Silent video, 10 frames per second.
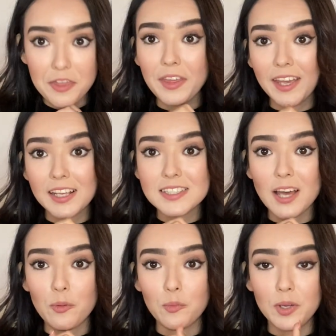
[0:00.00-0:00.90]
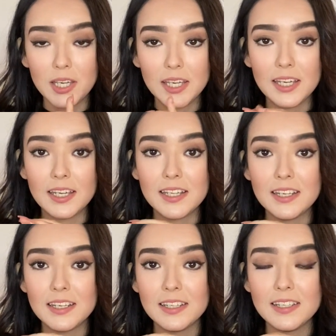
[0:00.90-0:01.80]
things that we
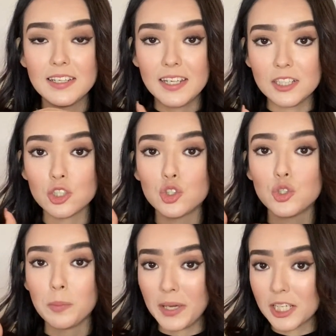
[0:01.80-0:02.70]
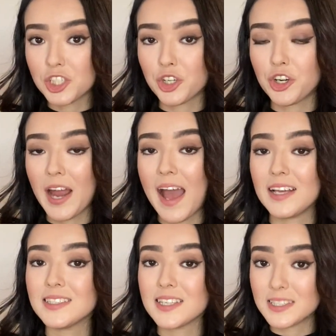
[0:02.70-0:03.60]
need to make sure
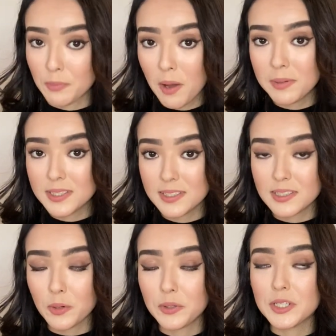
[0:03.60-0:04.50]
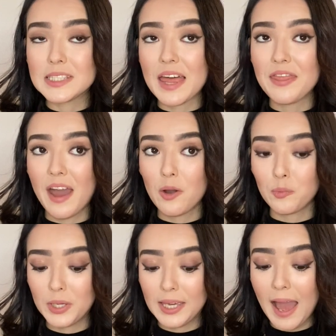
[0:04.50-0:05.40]
as small business owners
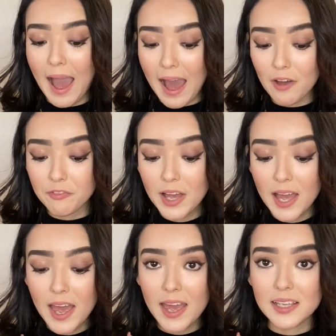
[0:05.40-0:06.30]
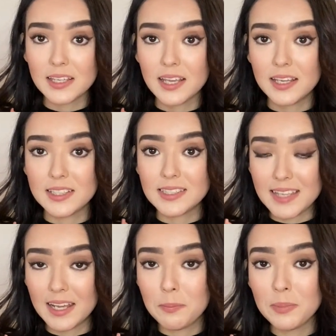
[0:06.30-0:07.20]
that we have
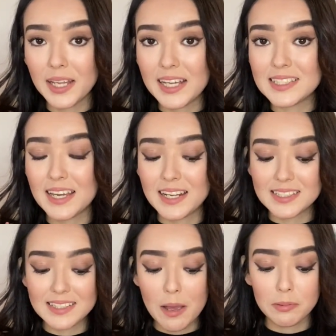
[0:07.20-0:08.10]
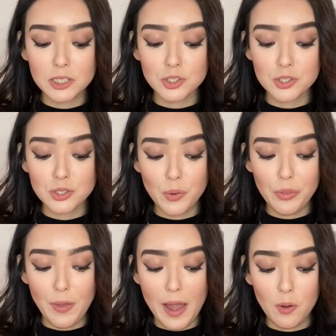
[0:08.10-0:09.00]
set in place and established so
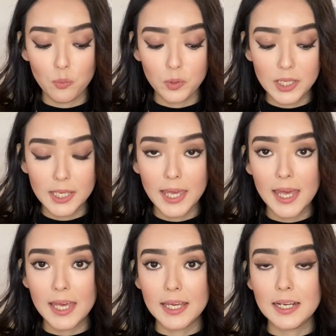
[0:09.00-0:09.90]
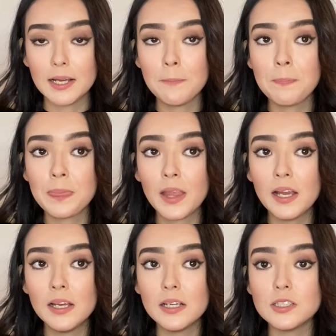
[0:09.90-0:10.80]
that
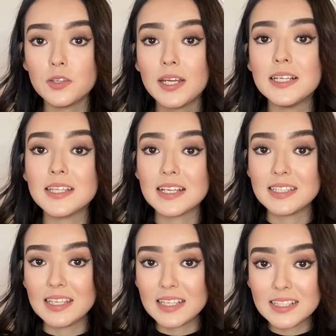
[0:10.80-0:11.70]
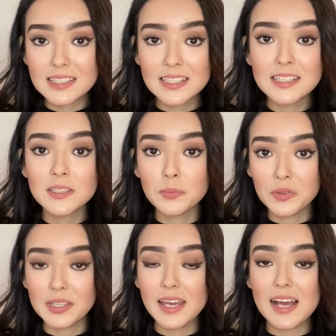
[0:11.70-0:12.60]
it's as easy and
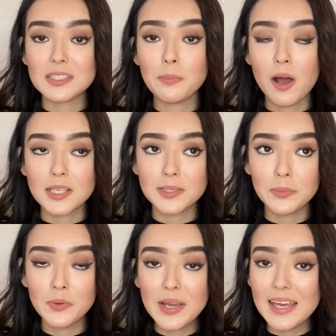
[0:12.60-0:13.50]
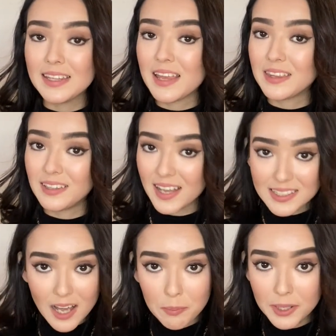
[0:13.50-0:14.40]
smoothly as possible. And the
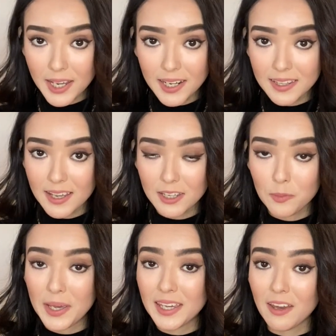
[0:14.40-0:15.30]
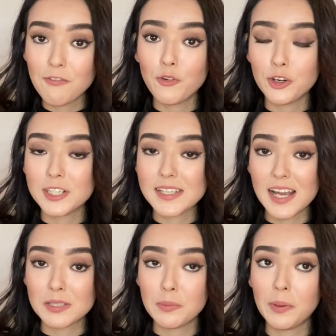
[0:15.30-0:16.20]
less complicated that you make it for your
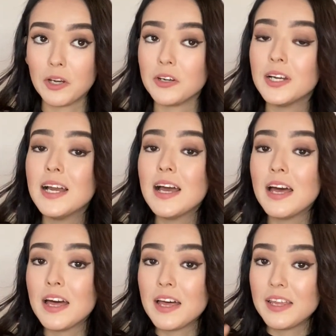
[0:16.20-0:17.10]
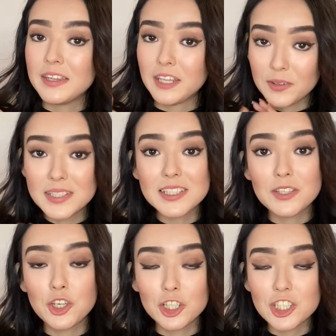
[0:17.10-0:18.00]
tax preparer, there is a
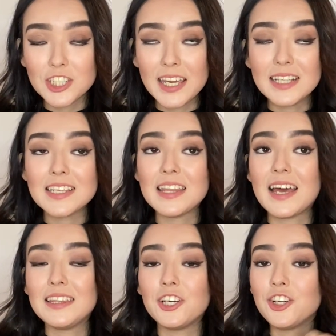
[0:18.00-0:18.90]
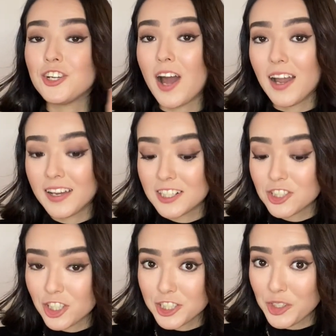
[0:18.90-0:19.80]
good chance that they're not going
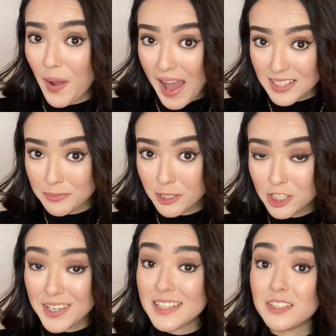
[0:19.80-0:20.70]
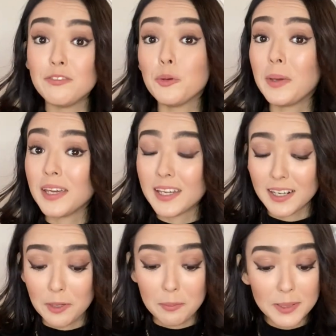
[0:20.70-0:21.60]
to charge you as much as if you make it
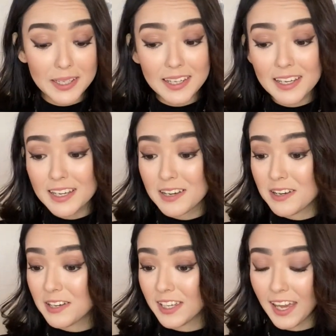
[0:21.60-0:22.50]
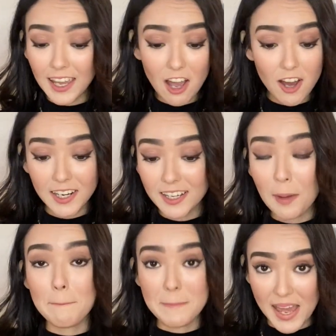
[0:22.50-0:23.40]
a complete
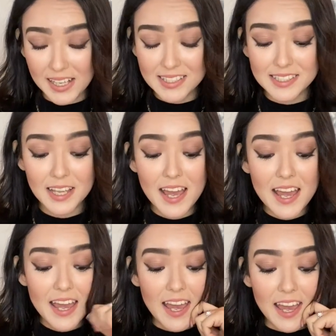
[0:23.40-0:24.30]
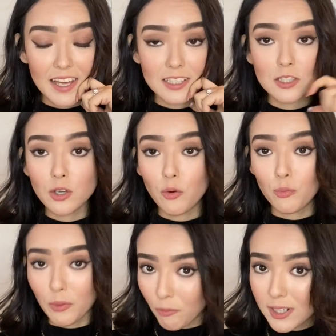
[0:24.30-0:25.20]
chaotic mess. And so
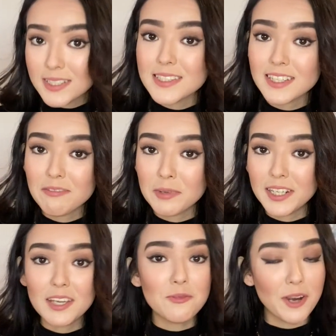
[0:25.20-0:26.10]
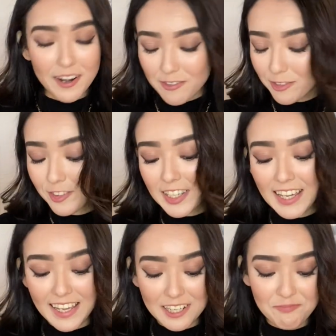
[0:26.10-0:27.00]
we want to save money wherever we
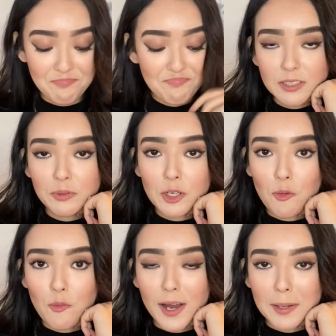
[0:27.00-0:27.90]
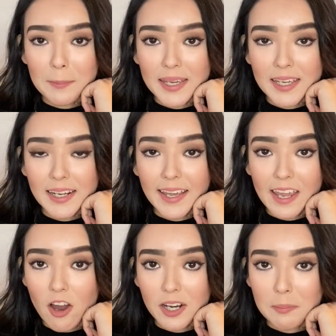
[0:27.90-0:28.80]
can. So we don't want to make it a
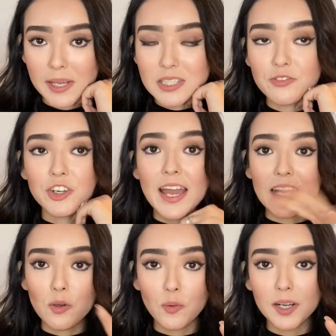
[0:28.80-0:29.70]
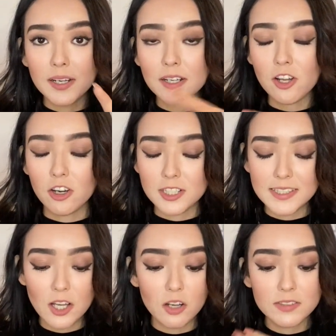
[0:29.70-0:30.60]
chaotic mess for anyone, not
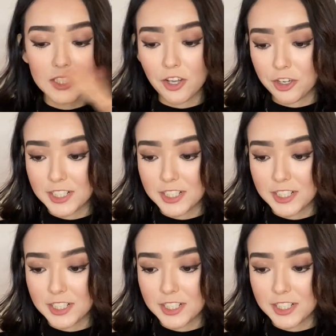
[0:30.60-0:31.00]
ourselves, not